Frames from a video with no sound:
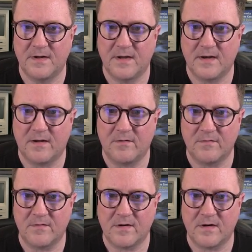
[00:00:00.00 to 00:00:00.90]
and I'll
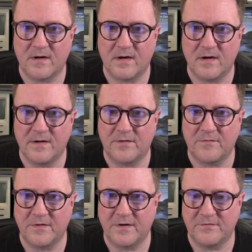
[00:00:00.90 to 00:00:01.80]
clear
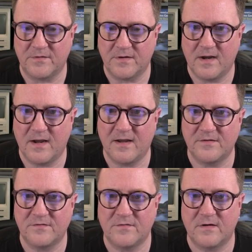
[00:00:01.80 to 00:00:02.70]
credential
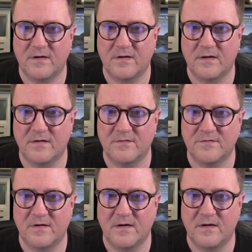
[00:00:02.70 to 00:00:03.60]
cache and then
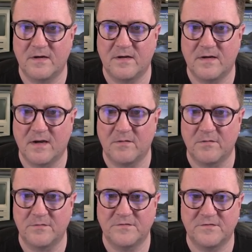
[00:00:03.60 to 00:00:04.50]
say
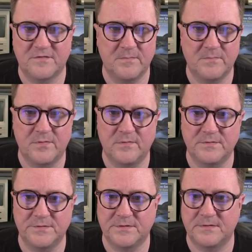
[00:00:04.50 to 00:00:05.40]
download
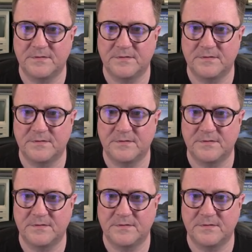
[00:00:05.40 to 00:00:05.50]
symbols,